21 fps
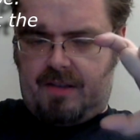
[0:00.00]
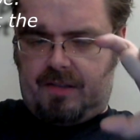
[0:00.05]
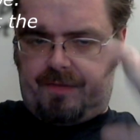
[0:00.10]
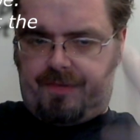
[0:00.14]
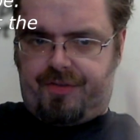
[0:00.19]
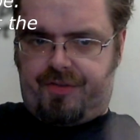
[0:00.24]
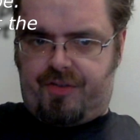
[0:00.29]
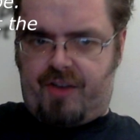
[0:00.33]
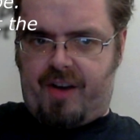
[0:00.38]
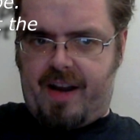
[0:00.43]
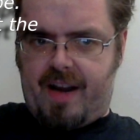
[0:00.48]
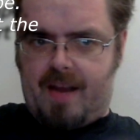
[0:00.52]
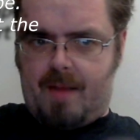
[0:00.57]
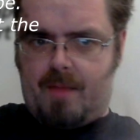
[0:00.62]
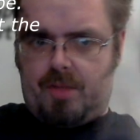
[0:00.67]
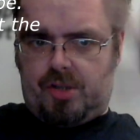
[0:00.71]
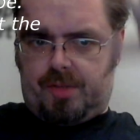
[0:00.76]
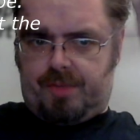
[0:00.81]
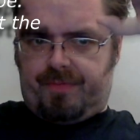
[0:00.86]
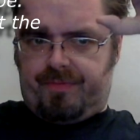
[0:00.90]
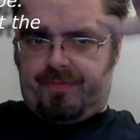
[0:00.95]
frame
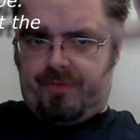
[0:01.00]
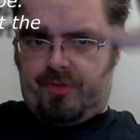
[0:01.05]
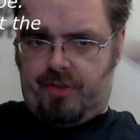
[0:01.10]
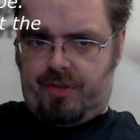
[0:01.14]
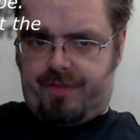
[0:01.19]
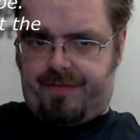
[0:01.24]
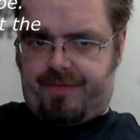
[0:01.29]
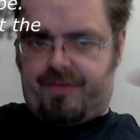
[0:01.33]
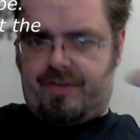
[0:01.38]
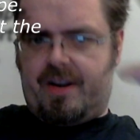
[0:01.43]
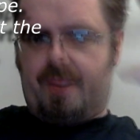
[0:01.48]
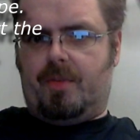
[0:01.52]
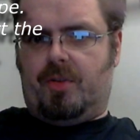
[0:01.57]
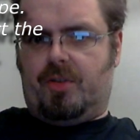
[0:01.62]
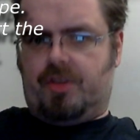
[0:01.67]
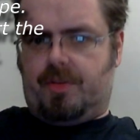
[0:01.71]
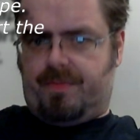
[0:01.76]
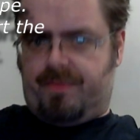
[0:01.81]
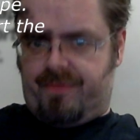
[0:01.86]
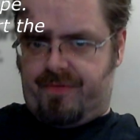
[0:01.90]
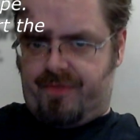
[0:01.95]
on top of another frame, on
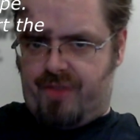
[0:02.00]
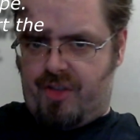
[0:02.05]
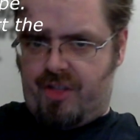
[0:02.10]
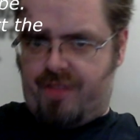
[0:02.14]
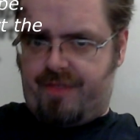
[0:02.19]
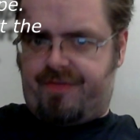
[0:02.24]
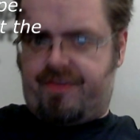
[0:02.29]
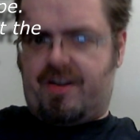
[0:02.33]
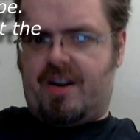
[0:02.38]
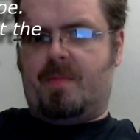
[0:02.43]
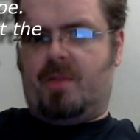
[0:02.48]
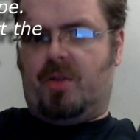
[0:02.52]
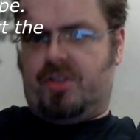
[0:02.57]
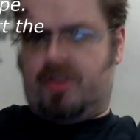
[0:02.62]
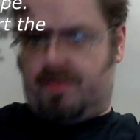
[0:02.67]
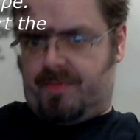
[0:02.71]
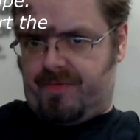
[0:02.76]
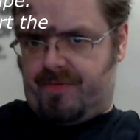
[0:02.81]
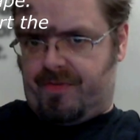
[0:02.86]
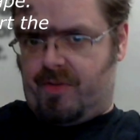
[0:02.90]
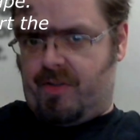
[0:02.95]
top of another frame, on
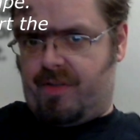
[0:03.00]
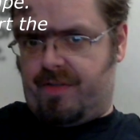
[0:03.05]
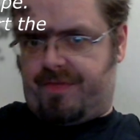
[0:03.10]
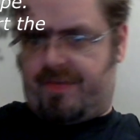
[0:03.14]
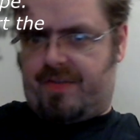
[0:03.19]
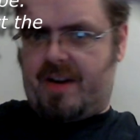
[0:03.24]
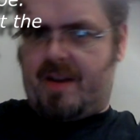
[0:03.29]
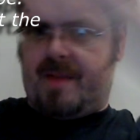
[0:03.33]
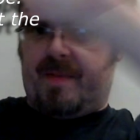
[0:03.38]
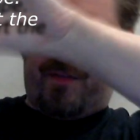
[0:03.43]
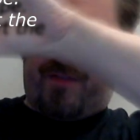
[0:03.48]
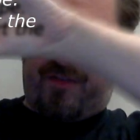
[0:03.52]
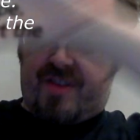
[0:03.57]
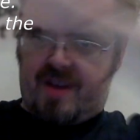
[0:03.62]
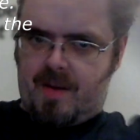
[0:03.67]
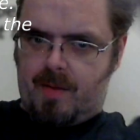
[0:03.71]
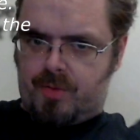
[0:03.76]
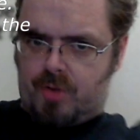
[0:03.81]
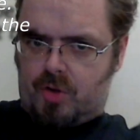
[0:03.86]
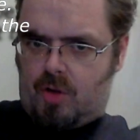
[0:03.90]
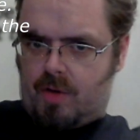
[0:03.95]
top of another frame, and
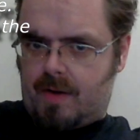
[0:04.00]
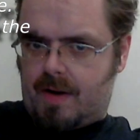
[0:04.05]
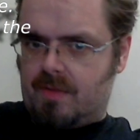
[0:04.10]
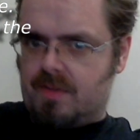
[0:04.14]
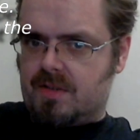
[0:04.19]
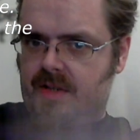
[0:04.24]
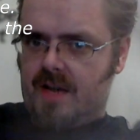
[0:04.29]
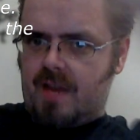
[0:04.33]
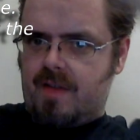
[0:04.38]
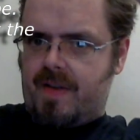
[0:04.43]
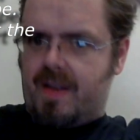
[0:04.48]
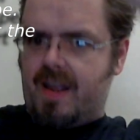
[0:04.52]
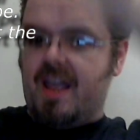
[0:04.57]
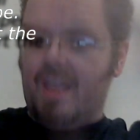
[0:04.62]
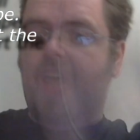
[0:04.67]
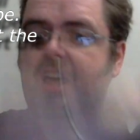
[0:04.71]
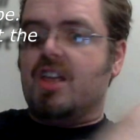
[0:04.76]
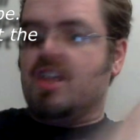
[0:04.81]
frames all around the side of it.